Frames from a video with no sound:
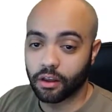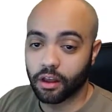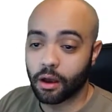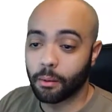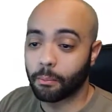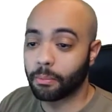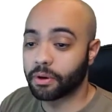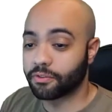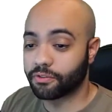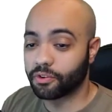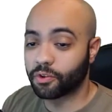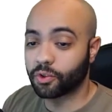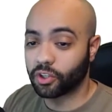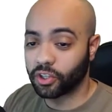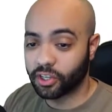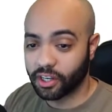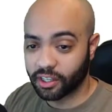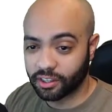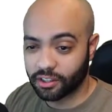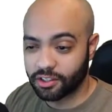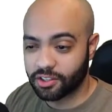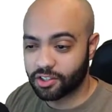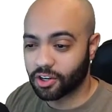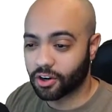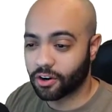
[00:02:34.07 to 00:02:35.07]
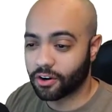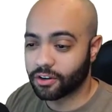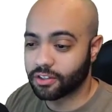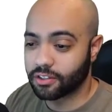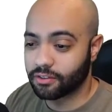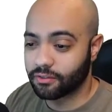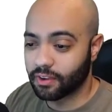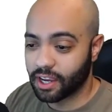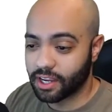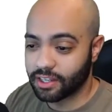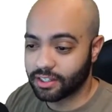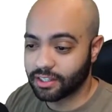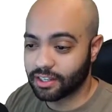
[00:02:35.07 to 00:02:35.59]
But if you look at the charts of
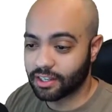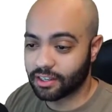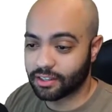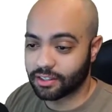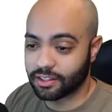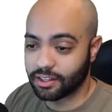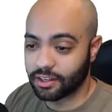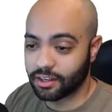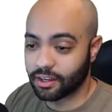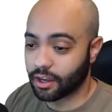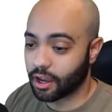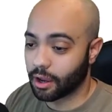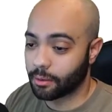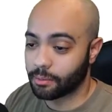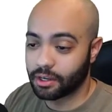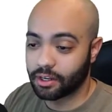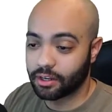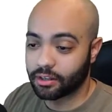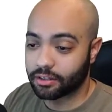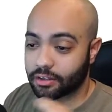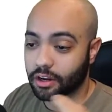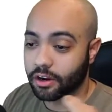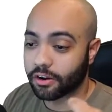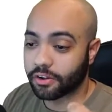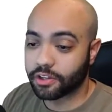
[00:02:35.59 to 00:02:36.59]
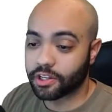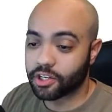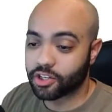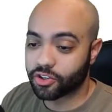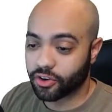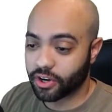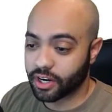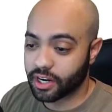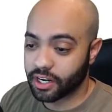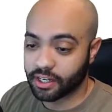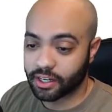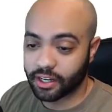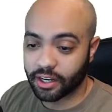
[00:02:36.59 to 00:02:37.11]
AT&T, I mean it's currently
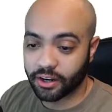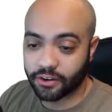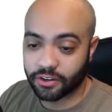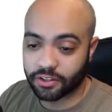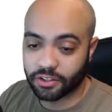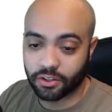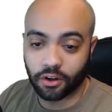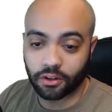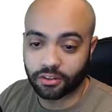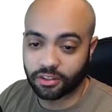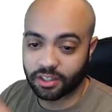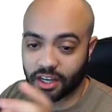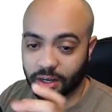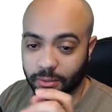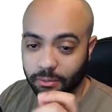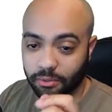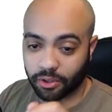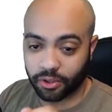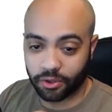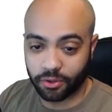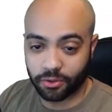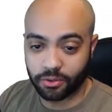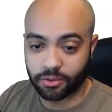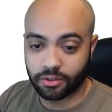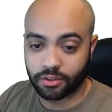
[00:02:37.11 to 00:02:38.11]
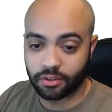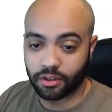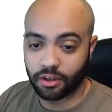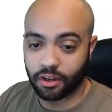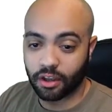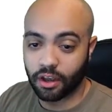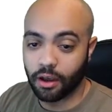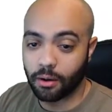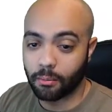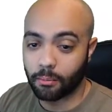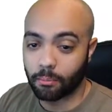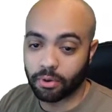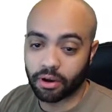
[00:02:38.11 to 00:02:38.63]
trading near its all-time lows,
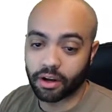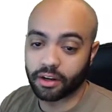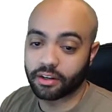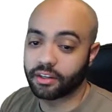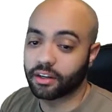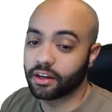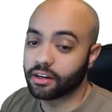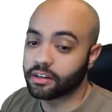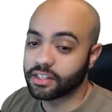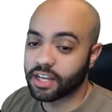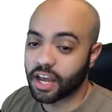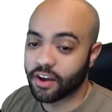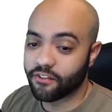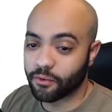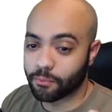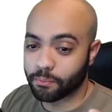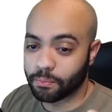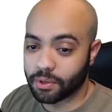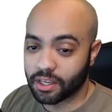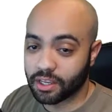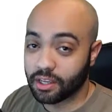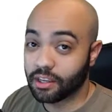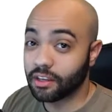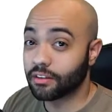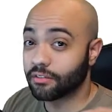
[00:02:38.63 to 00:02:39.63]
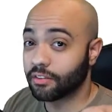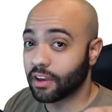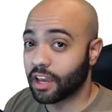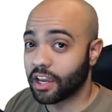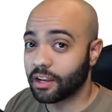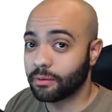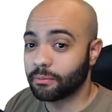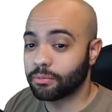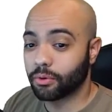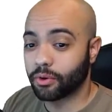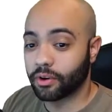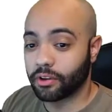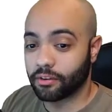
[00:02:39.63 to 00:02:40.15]
but it does have a PE of
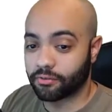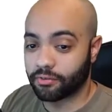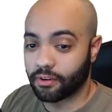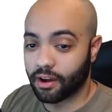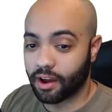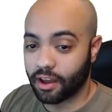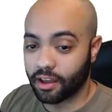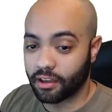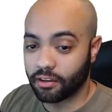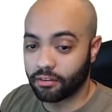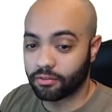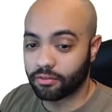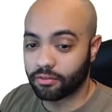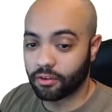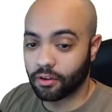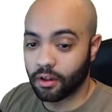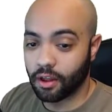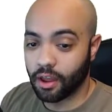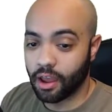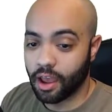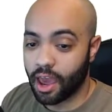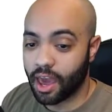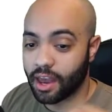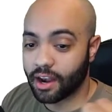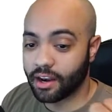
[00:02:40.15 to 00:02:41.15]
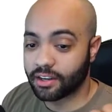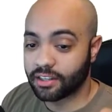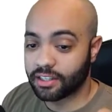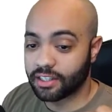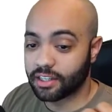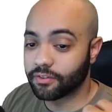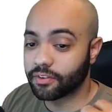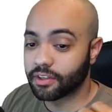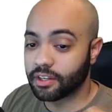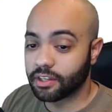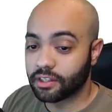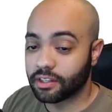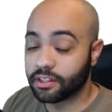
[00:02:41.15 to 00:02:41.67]
8.5 and a
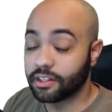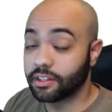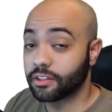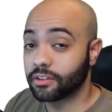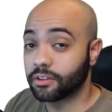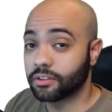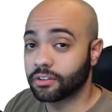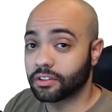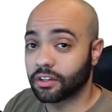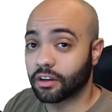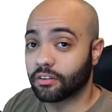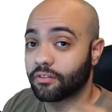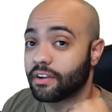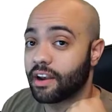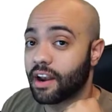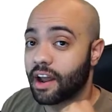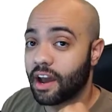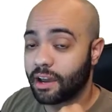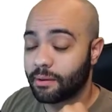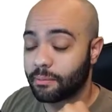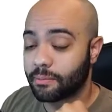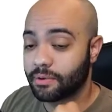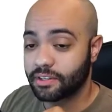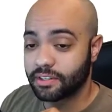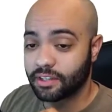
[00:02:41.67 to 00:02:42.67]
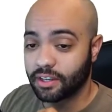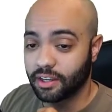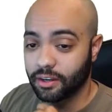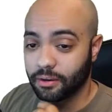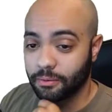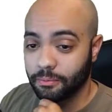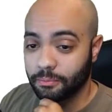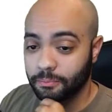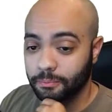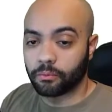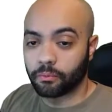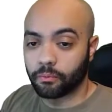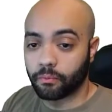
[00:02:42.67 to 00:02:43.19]
dividend yield of 9%.
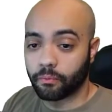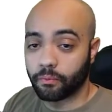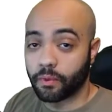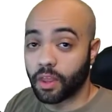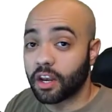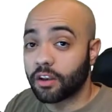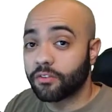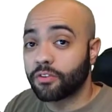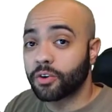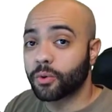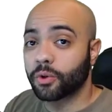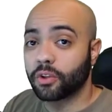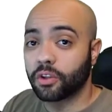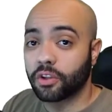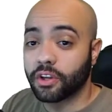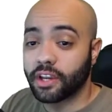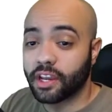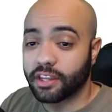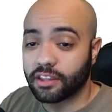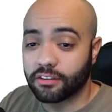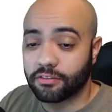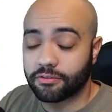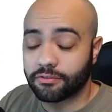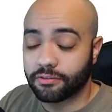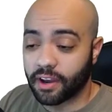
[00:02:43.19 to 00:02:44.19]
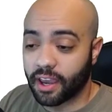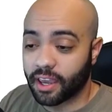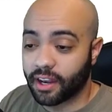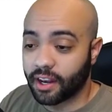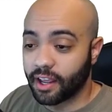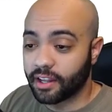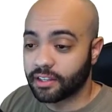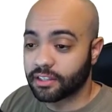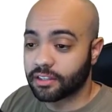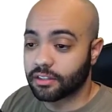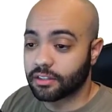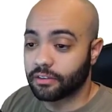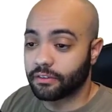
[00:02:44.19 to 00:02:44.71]
And if you were to look at the
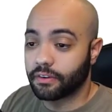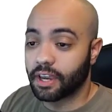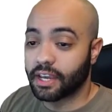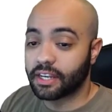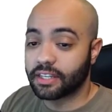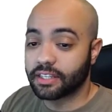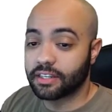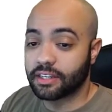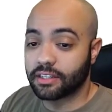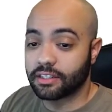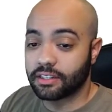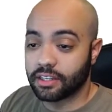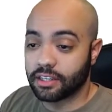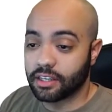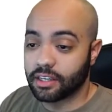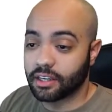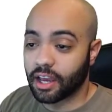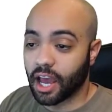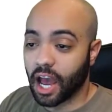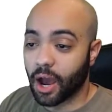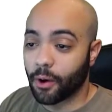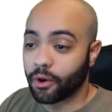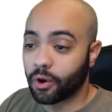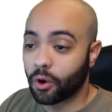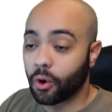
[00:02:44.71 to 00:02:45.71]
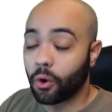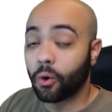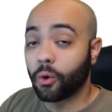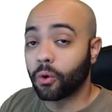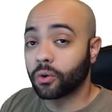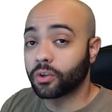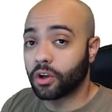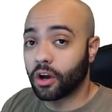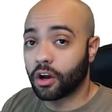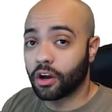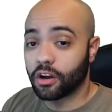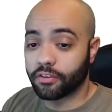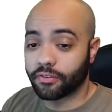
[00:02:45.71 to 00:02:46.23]
finances of AT&T, I would hold
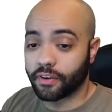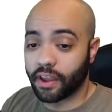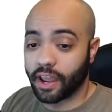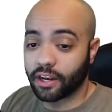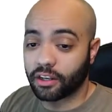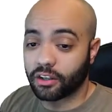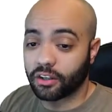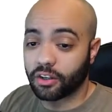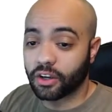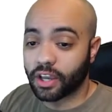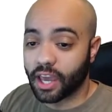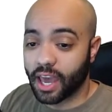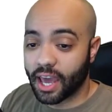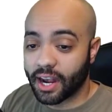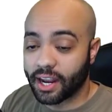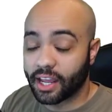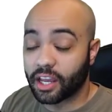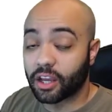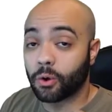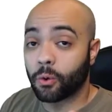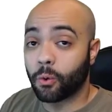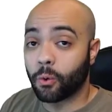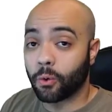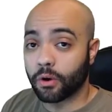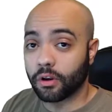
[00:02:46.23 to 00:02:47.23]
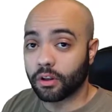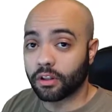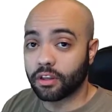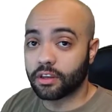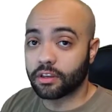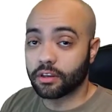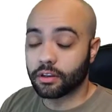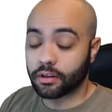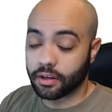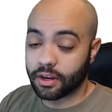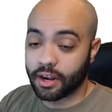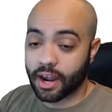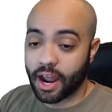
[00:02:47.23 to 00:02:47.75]
off and look at it quarterly
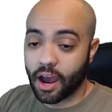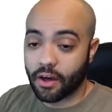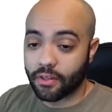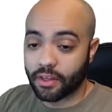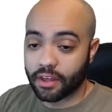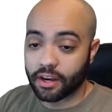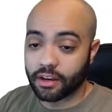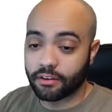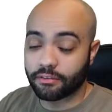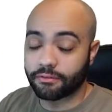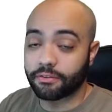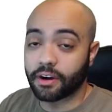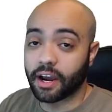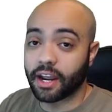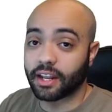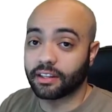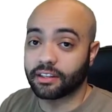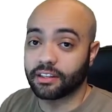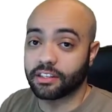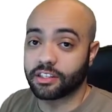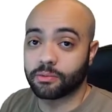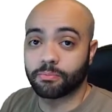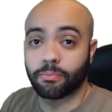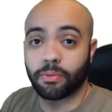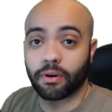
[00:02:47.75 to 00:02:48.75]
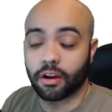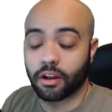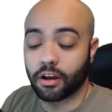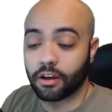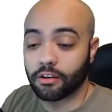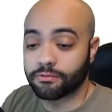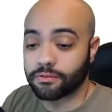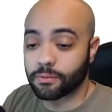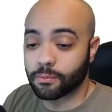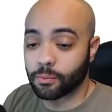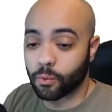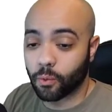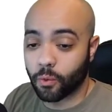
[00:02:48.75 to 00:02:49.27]
now that it finally spun off
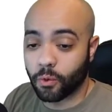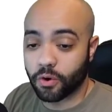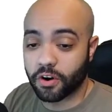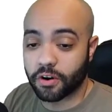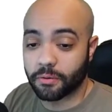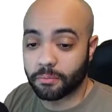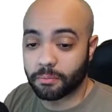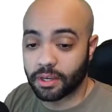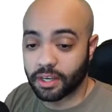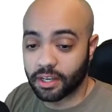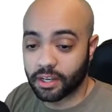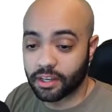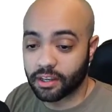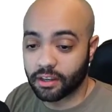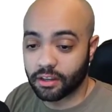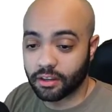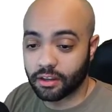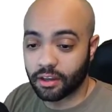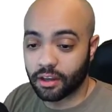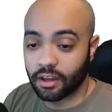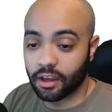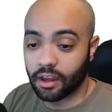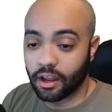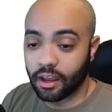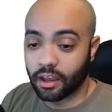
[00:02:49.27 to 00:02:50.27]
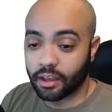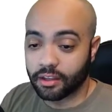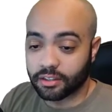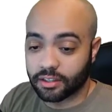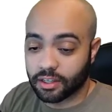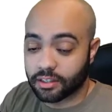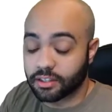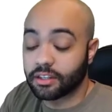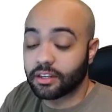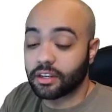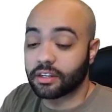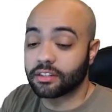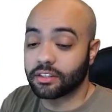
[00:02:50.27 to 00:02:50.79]
from Warner Media. Since
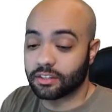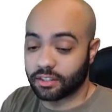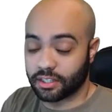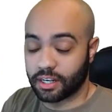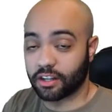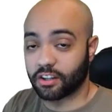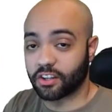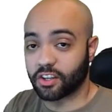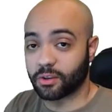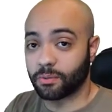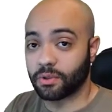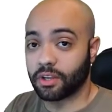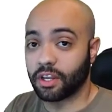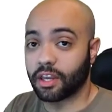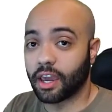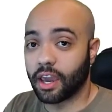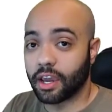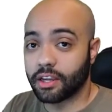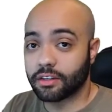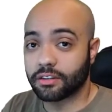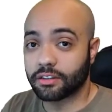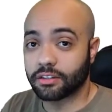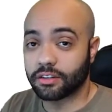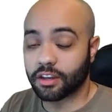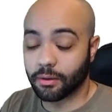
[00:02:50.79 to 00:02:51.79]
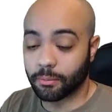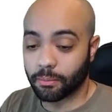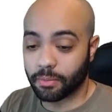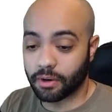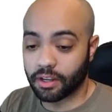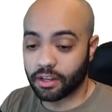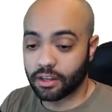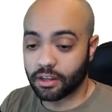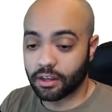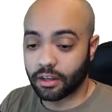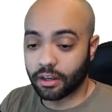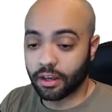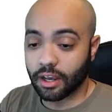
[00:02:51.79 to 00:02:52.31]
it is a telecommunications
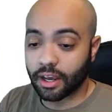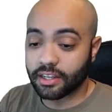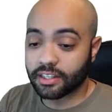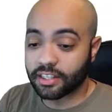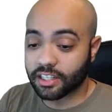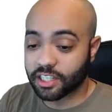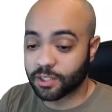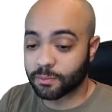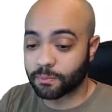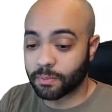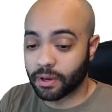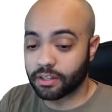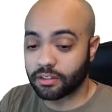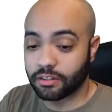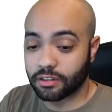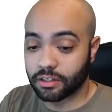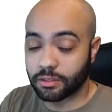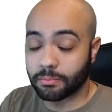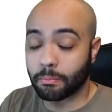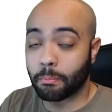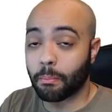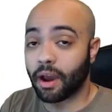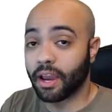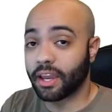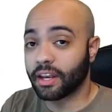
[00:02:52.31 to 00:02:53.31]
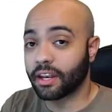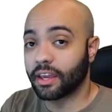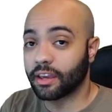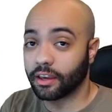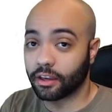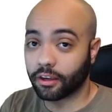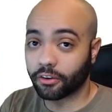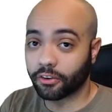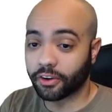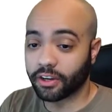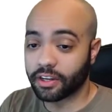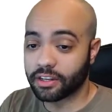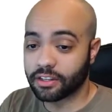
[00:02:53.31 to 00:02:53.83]
company, its expenses might
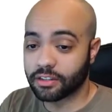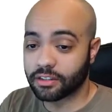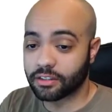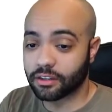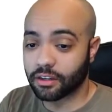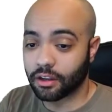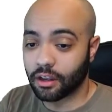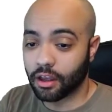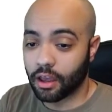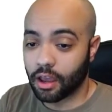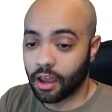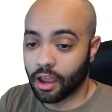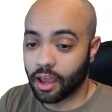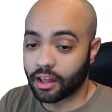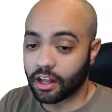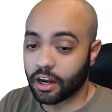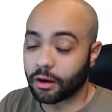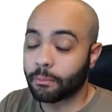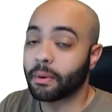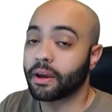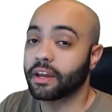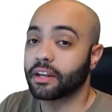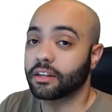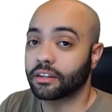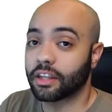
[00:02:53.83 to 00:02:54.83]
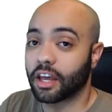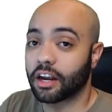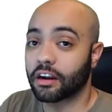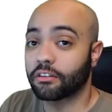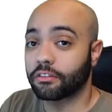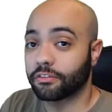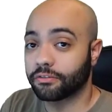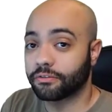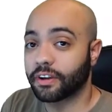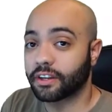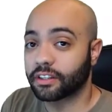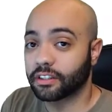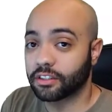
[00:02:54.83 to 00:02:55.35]
increase and that'll
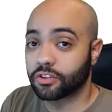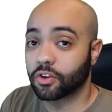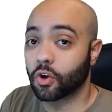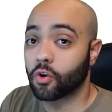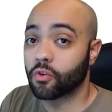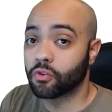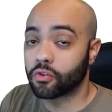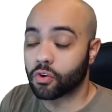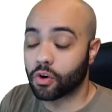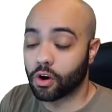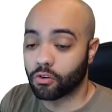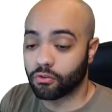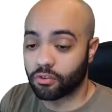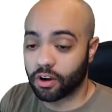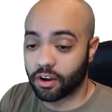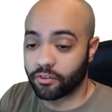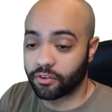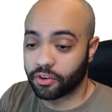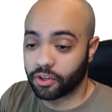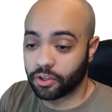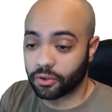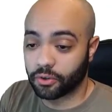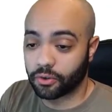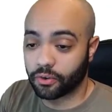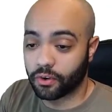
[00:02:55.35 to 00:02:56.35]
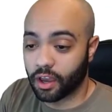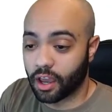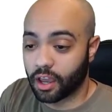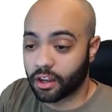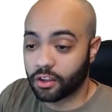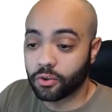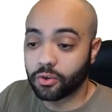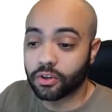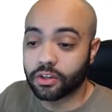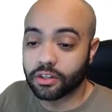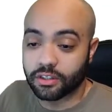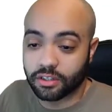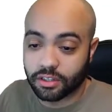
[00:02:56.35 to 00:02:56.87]
affect its overall revenue. You
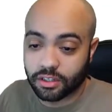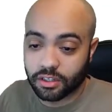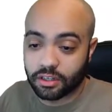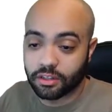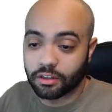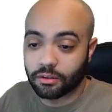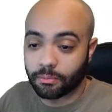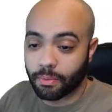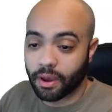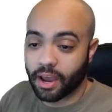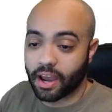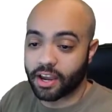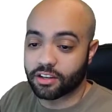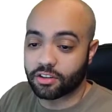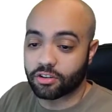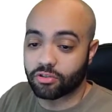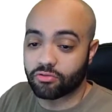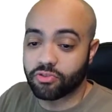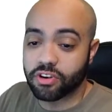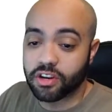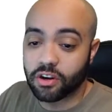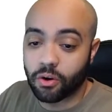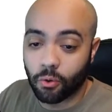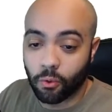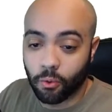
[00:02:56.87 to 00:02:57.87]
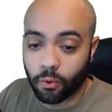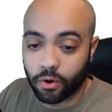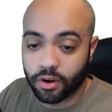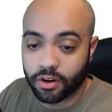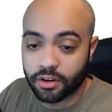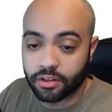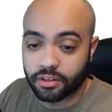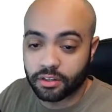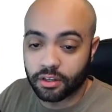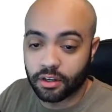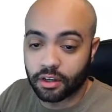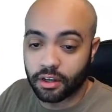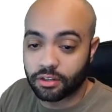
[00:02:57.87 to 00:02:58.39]
can see the past 3
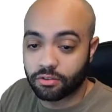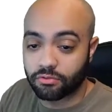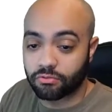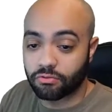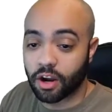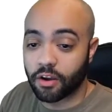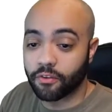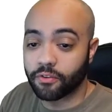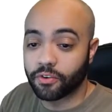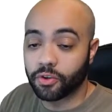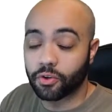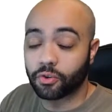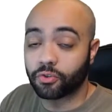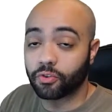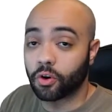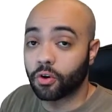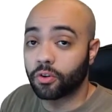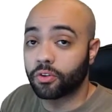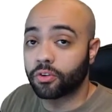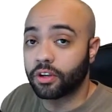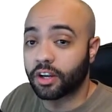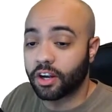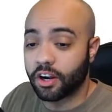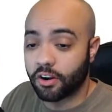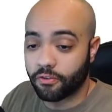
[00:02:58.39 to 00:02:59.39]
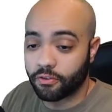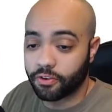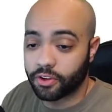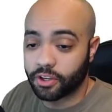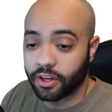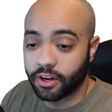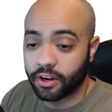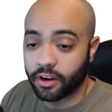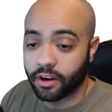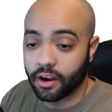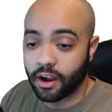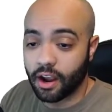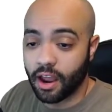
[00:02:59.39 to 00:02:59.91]
quarters, its revenue growth year over
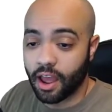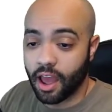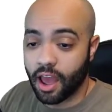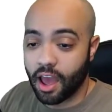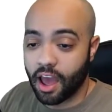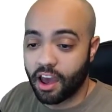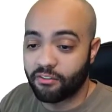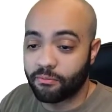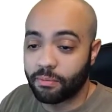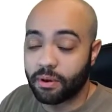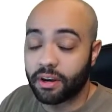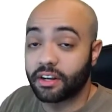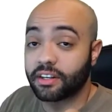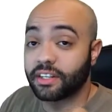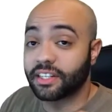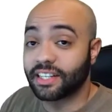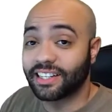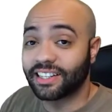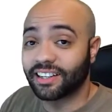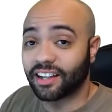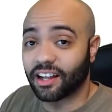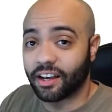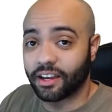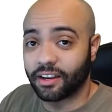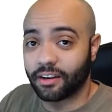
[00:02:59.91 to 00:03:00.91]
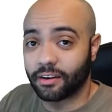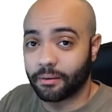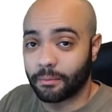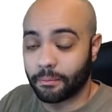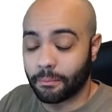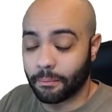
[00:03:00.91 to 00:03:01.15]
year have been a decline.